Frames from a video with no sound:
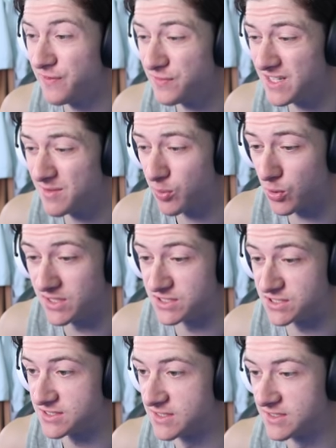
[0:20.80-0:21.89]
15
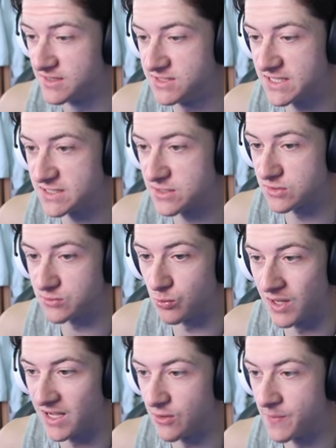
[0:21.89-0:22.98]
points, 6 losses.
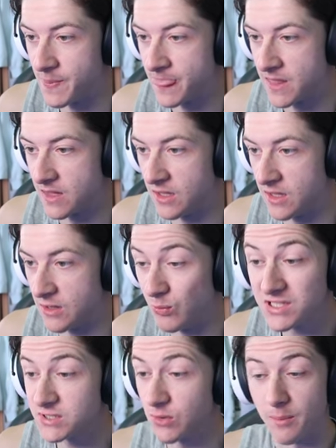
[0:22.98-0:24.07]
Wow. Uh,
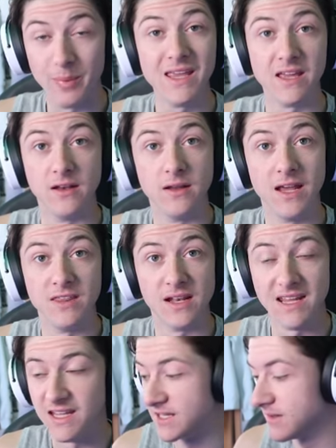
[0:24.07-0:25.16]
we're still unbeaten in the
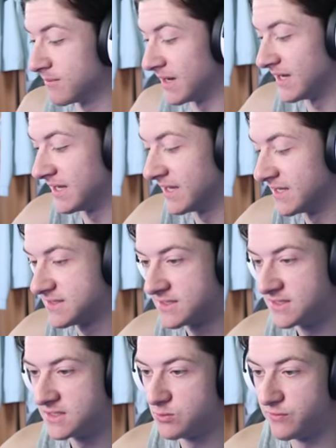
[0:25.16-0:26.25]
league, might I add.
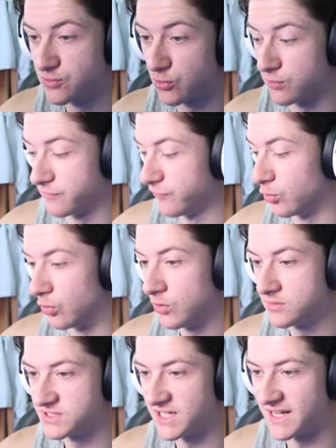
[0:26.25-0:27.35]
We've drawn
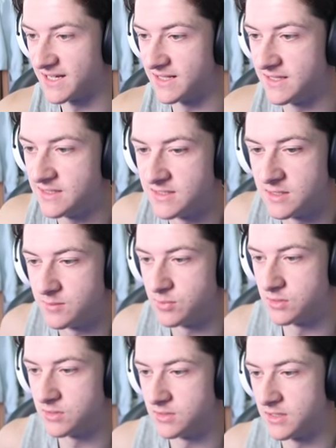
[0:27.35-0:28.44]
4, sadly.
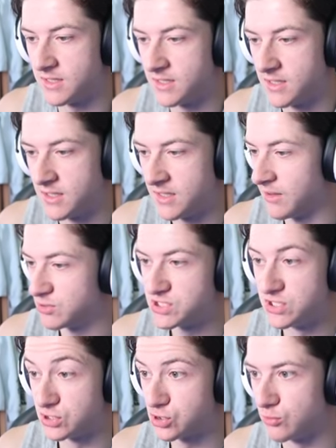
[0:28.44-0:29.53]
But uh, yeah, we
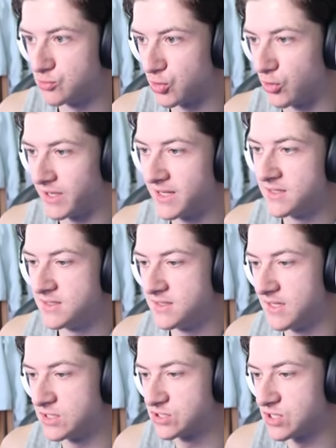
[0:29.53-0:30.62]
just need to stop drawing
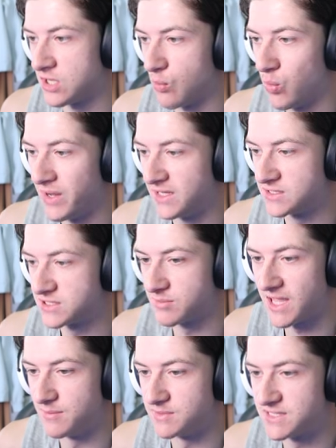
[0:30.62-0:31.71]
and start winning
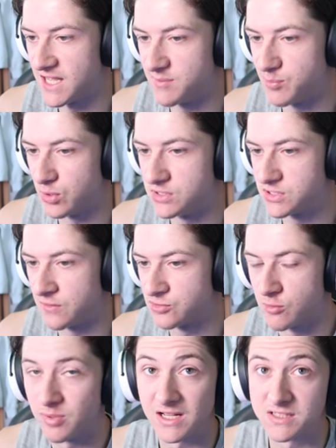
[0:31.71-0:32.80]
some games. Nine points off
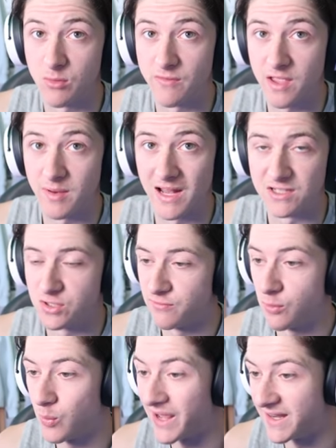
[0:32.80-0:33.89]
top, like I said, we have a game in hand. So
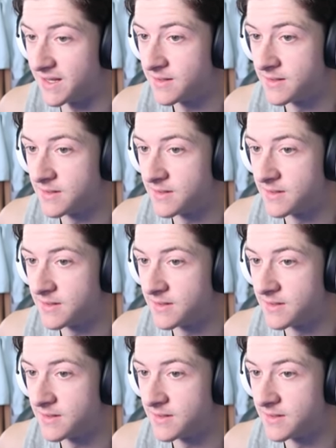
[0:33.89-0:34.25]
if we win,